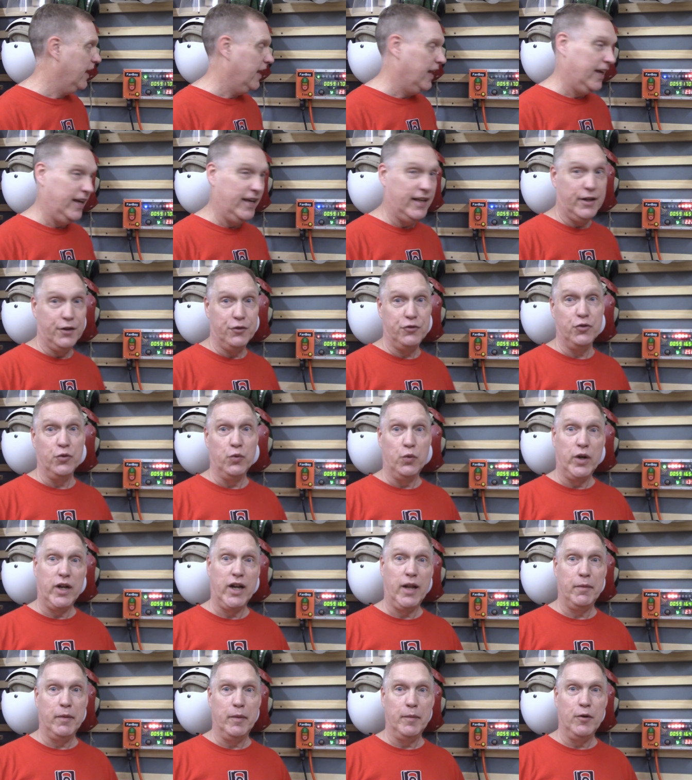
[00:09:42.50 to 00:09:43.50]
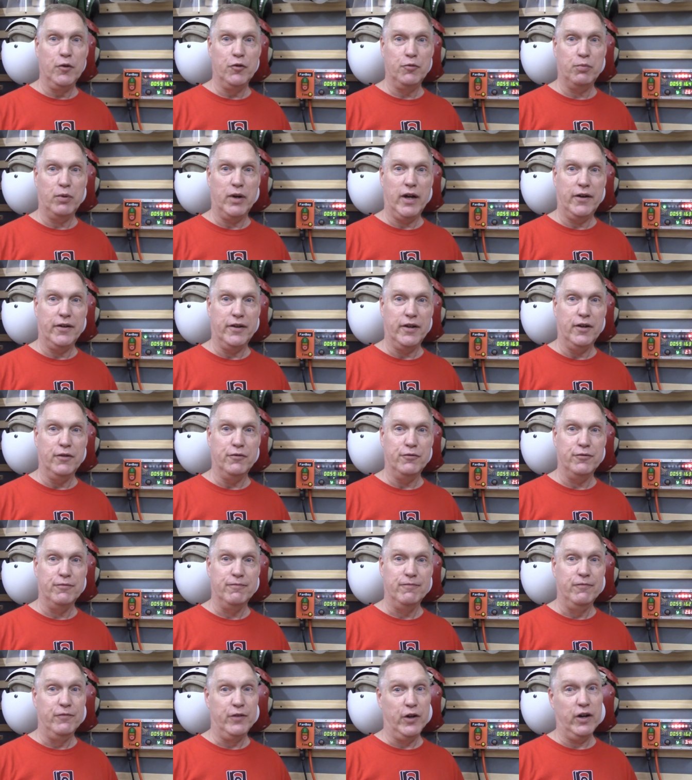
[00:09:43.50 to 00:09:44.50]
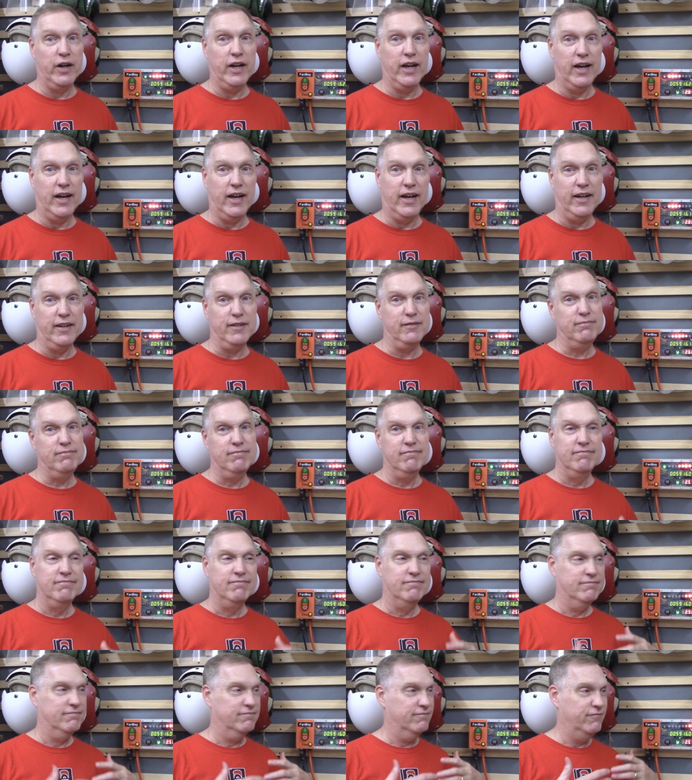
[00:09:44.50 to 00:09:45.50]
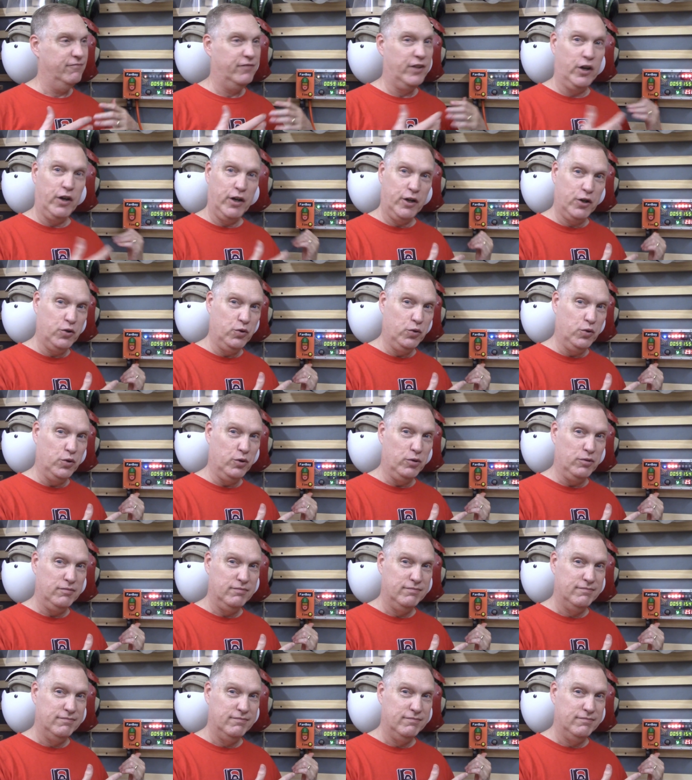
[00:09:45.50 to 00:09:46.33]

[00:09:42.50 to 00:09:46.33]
and it's the one I'm the most proud of. Very odd, very cool.